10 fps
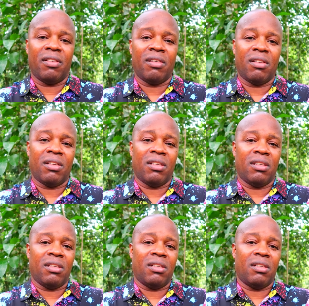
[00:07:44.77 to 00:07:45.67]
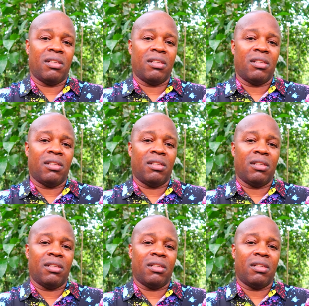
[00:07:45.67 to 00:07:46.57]

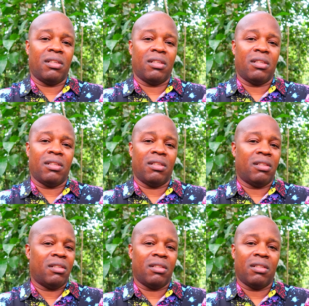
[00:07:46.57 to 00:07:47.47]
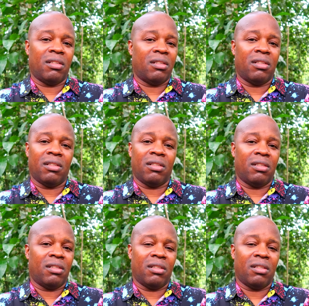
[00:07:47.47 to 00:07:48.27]
(silence)